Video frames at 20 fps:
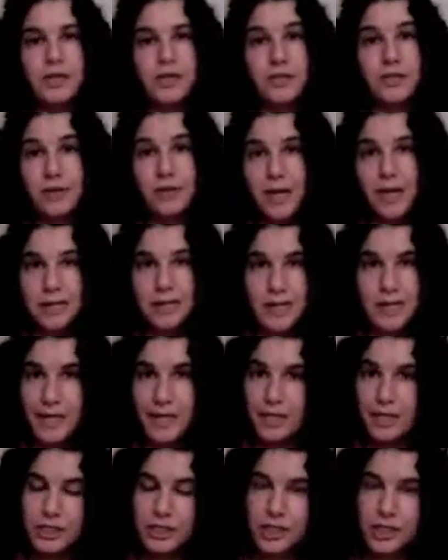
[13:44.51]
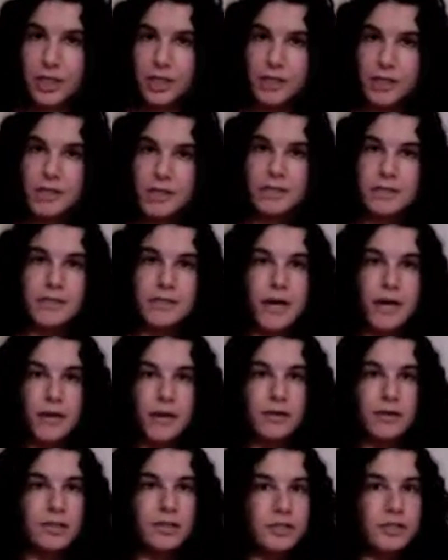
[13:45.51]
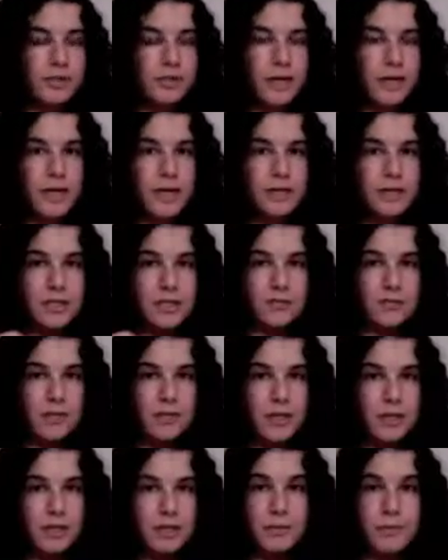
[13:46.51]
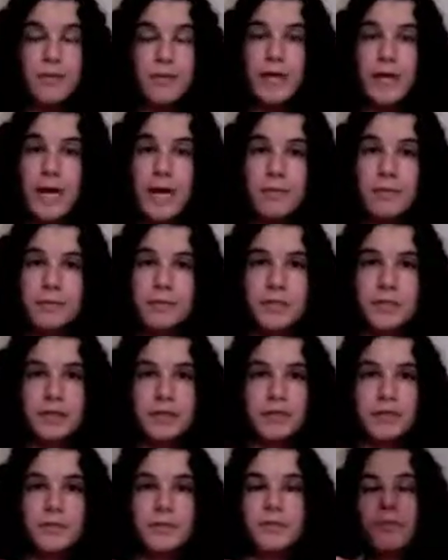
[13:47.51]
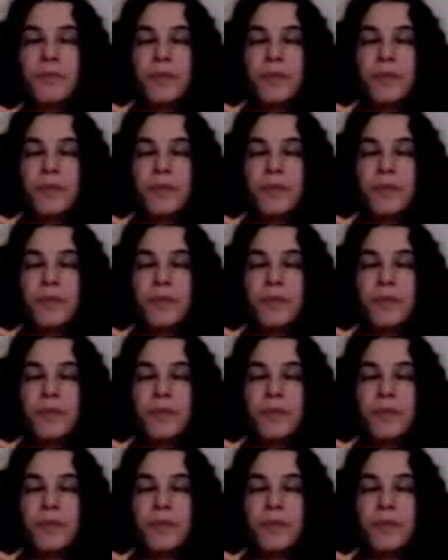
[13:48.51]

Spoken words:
the translations, how to do it. This really, really helps you